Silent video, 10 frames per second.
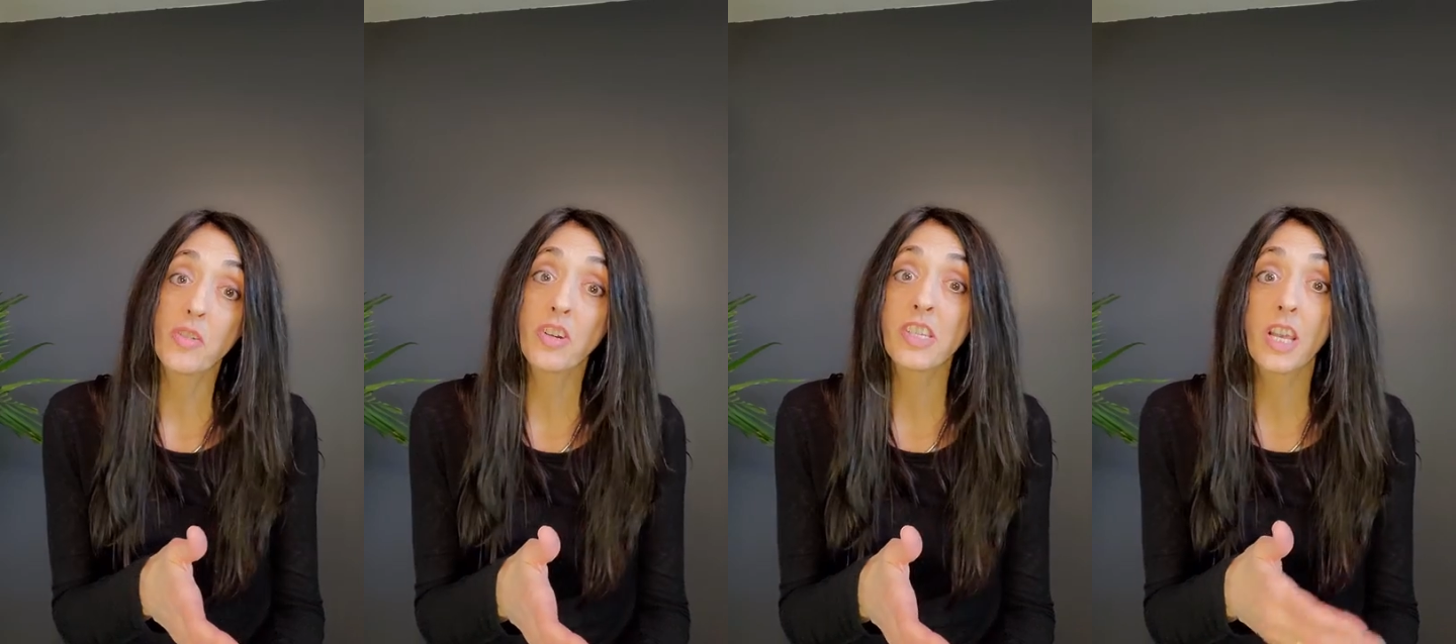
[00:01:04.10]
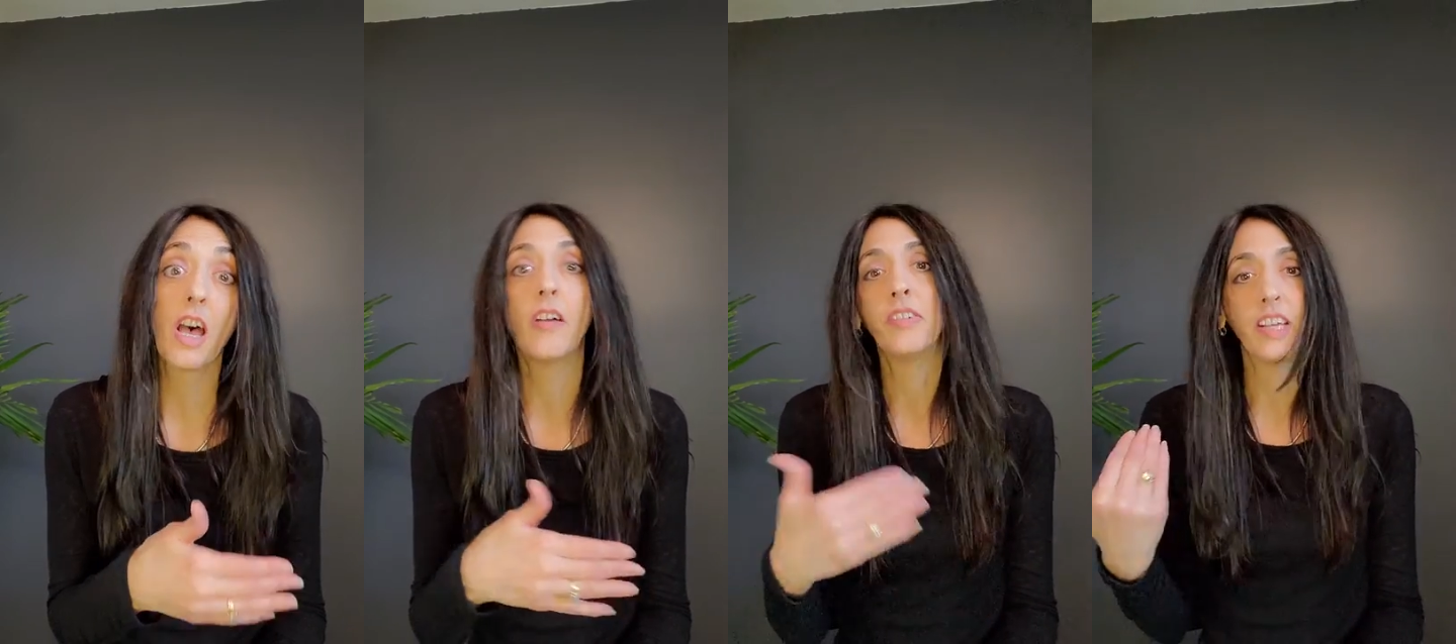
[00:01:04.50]
of
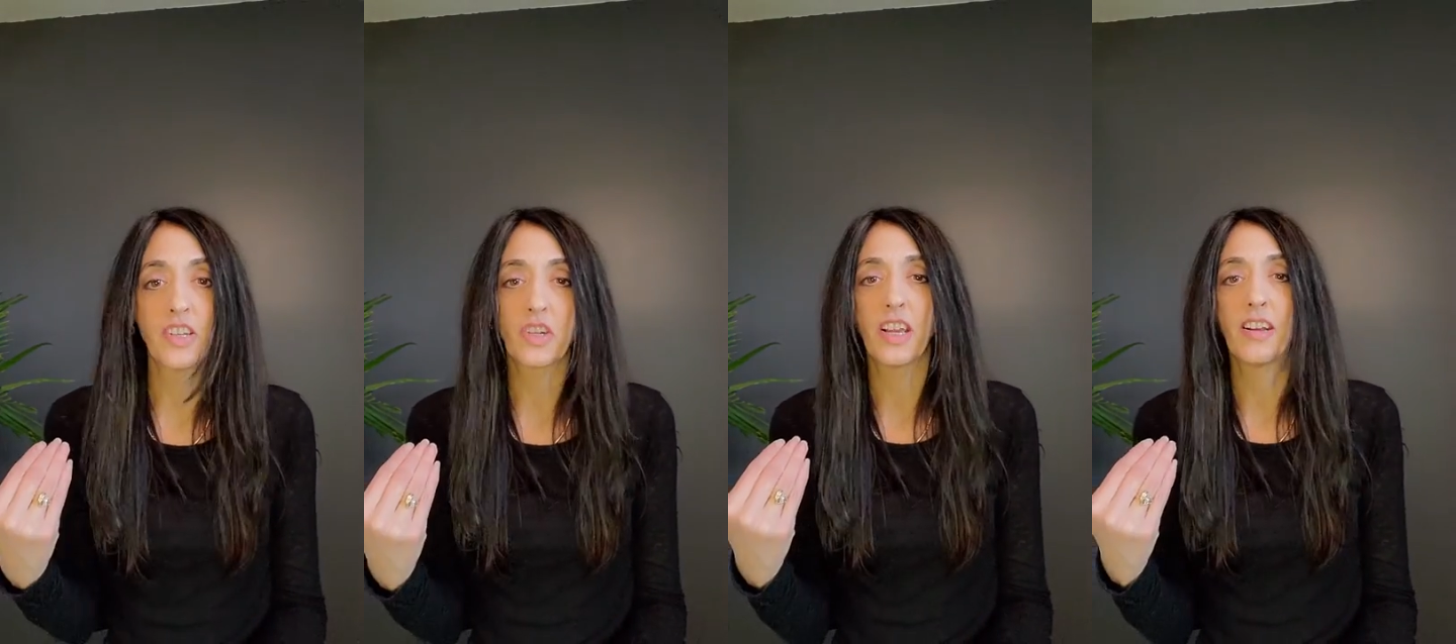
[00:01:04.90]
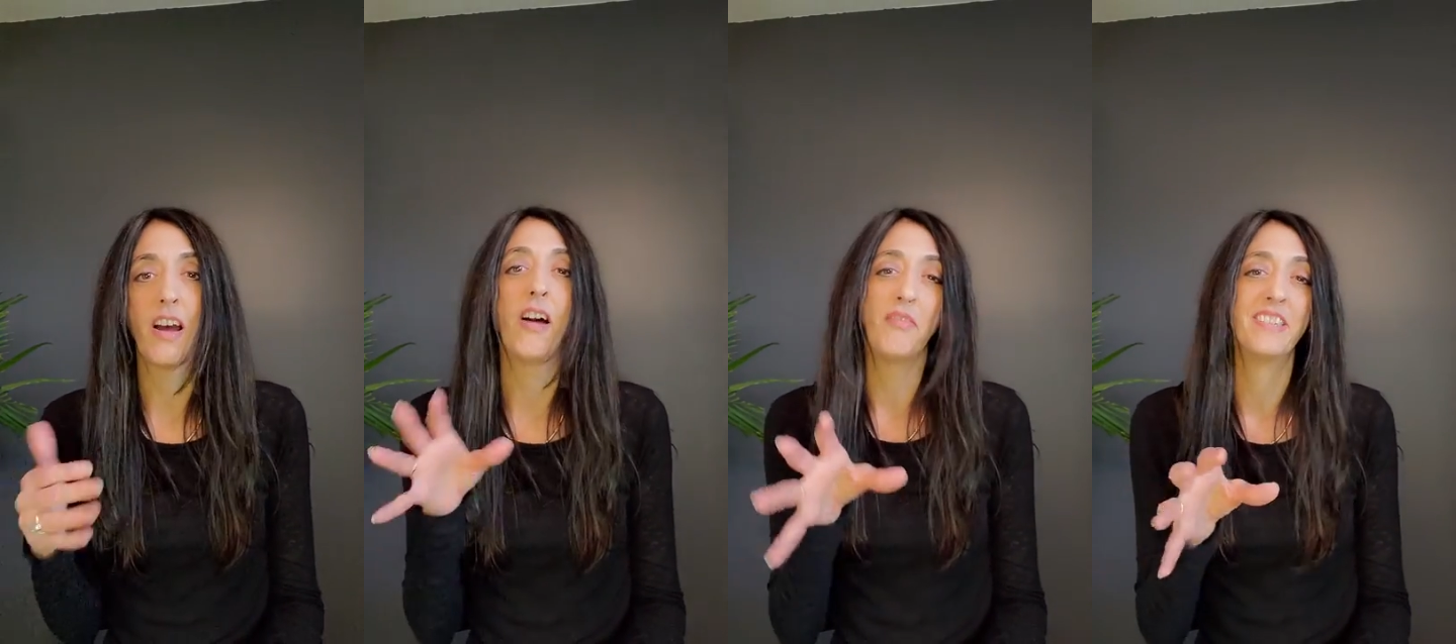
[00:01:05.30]
yourself and cut your head
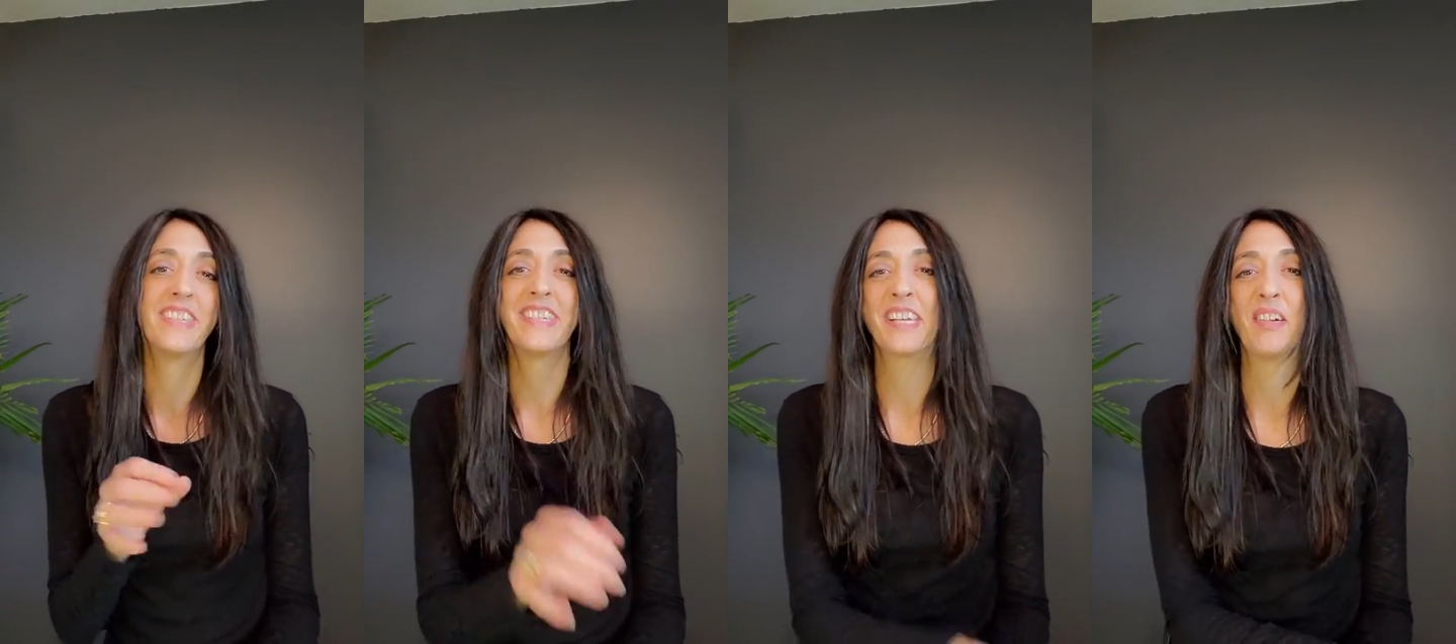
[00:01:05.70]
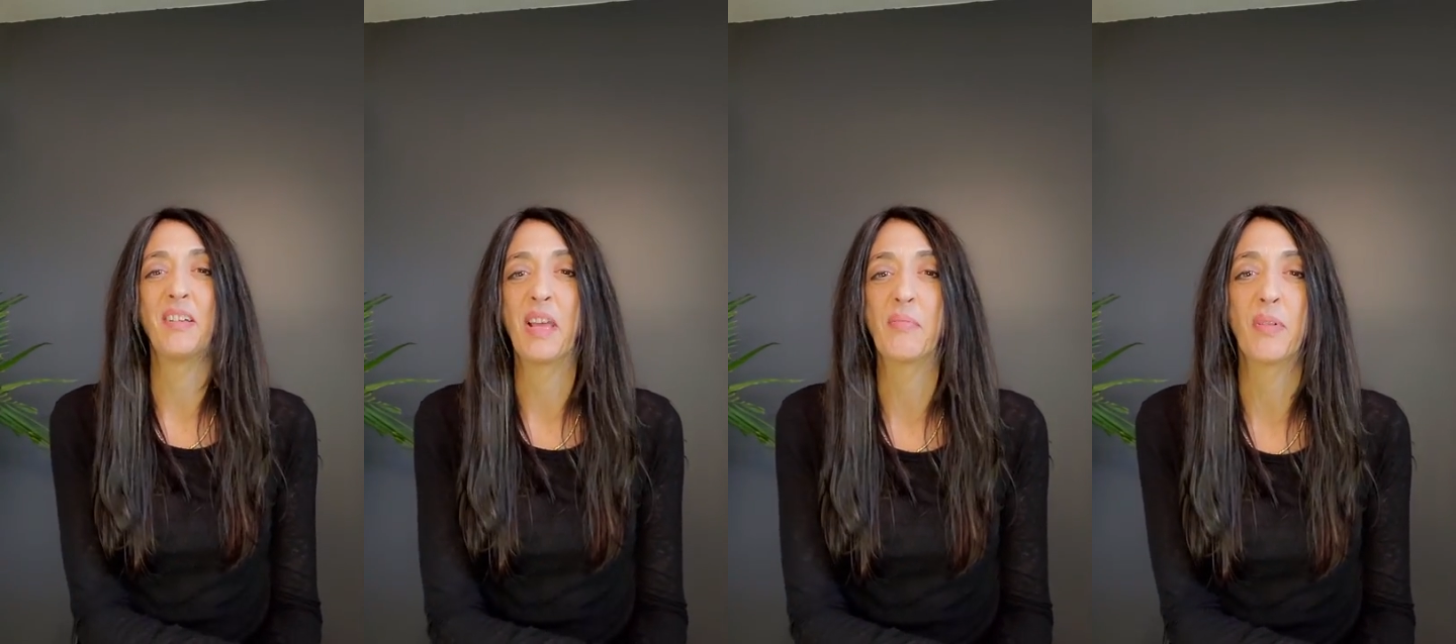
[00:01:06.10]
off and stick it
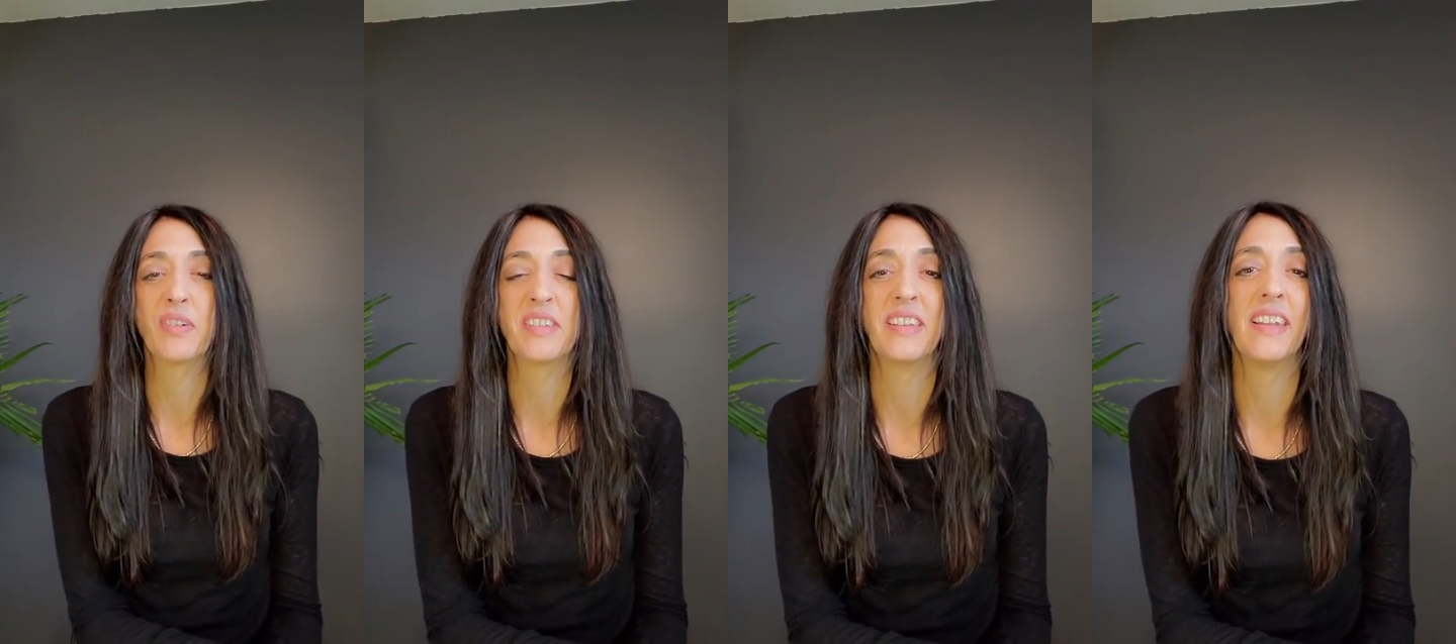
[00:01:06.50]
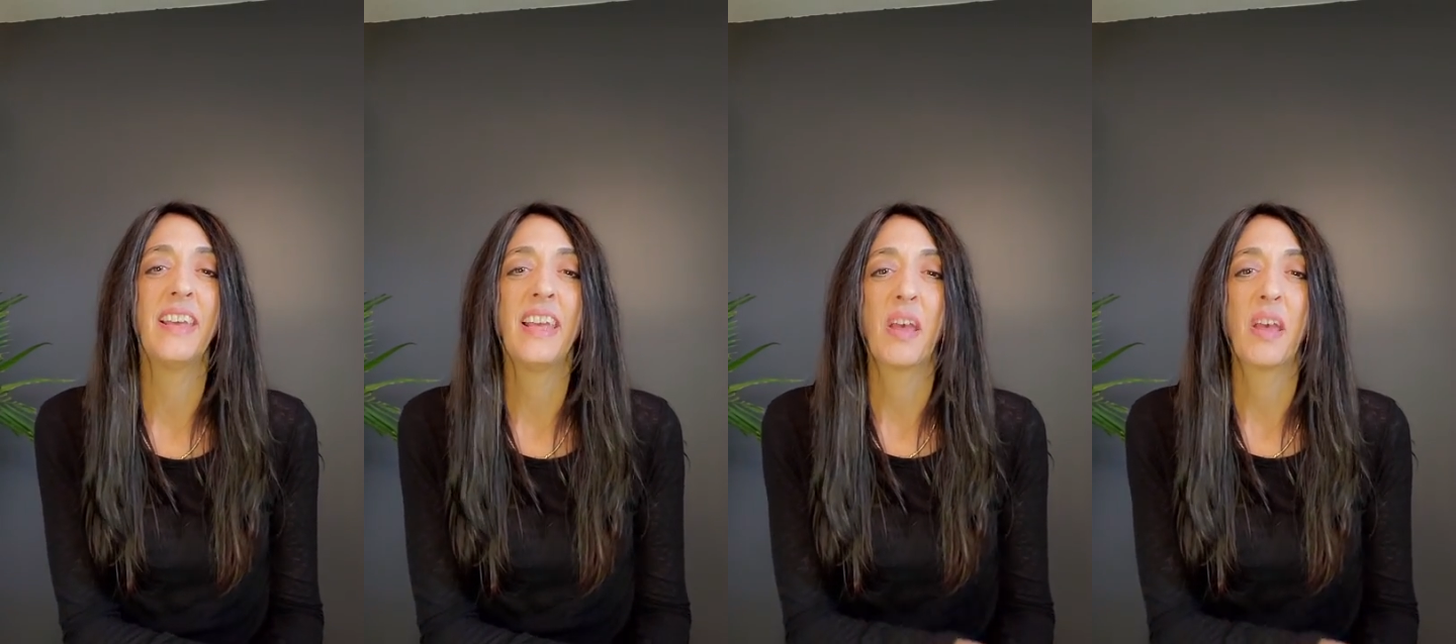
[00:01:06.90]
on that person